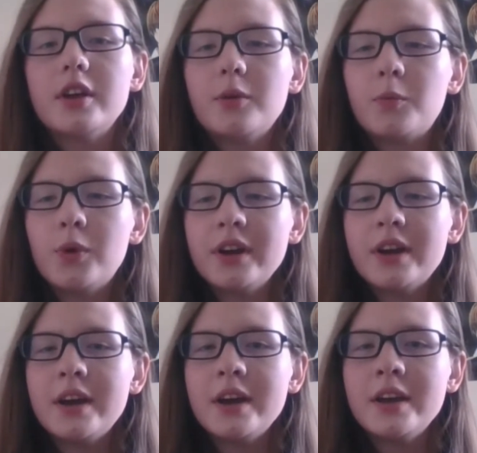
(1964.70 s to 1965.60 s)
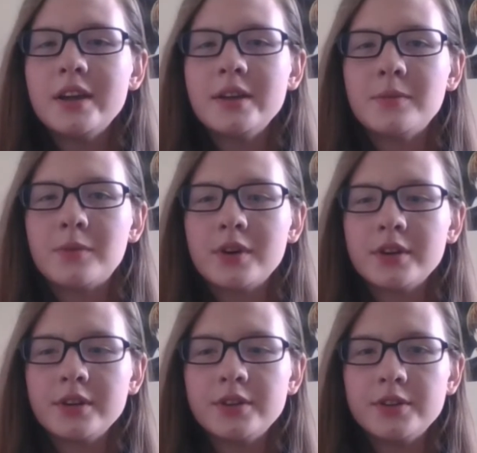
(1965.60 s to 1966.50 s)
What I
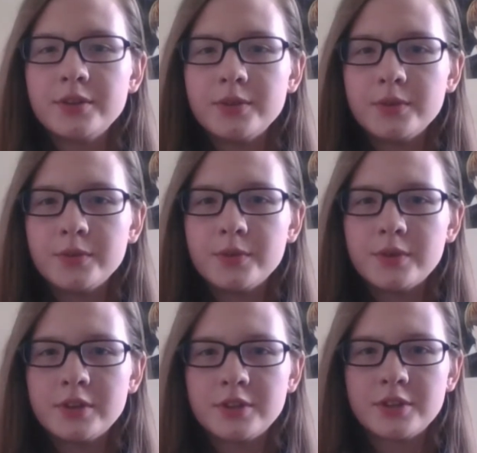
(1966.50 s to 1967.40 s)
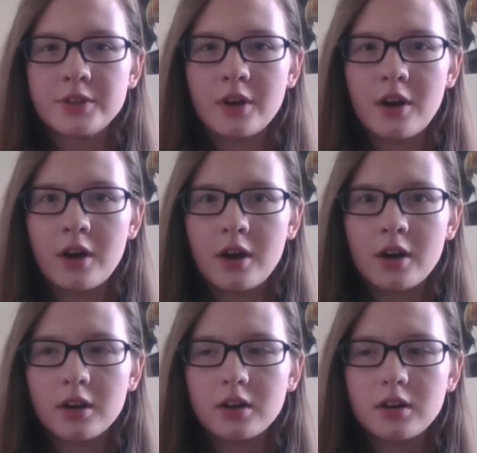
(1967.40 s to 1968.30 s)
wanted to
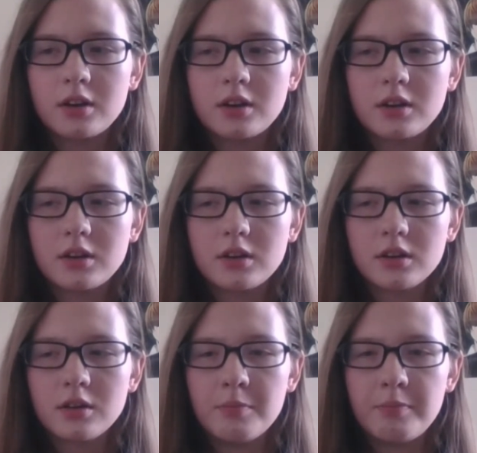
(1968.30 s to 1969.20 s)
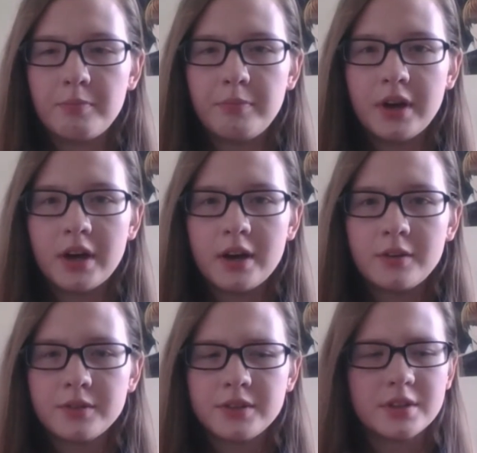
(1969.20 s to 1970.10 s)
talk
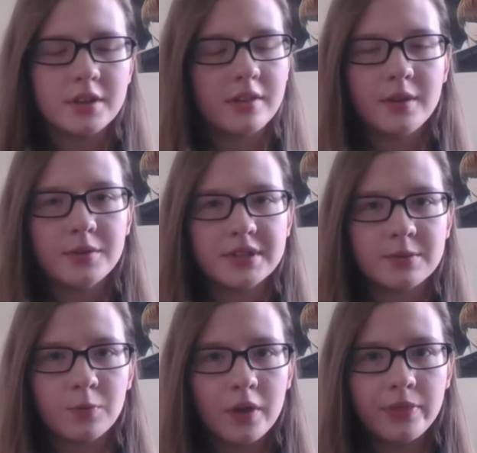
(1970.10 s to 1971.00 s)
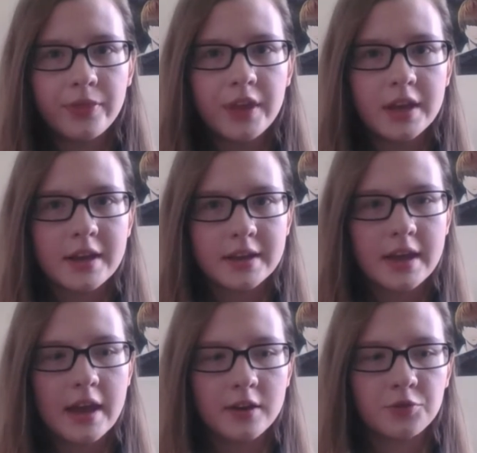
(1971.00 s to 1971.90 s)
about... There was one thing I
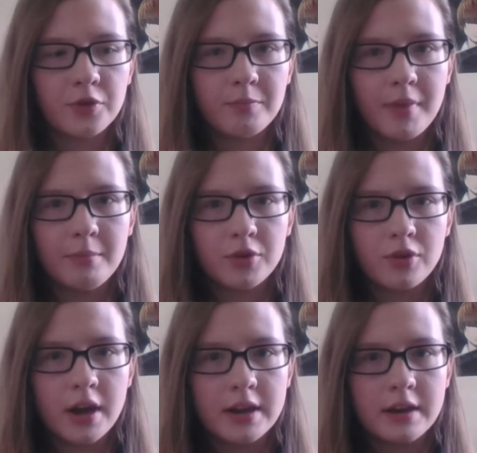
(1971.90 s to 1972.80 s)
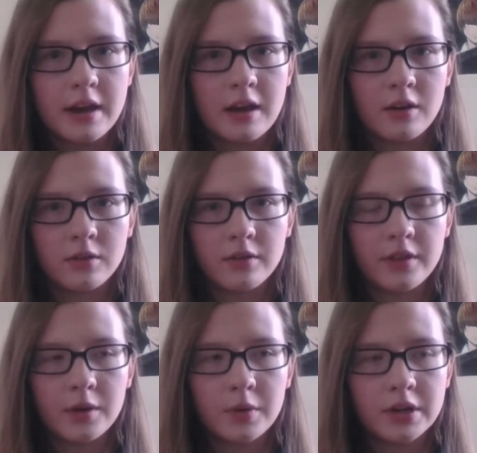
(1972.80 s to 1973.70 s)
can't remember right now
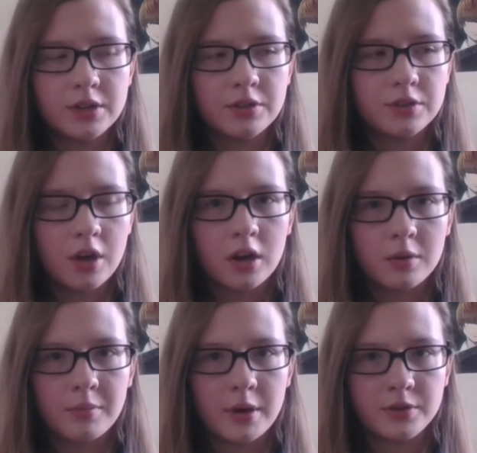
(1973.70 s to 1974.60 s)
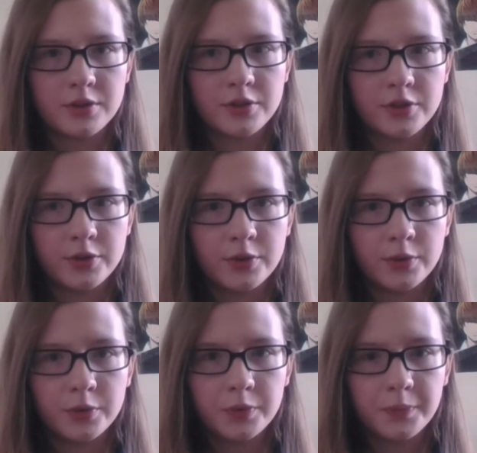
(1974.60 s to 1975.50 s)
that I wanted to talk about too.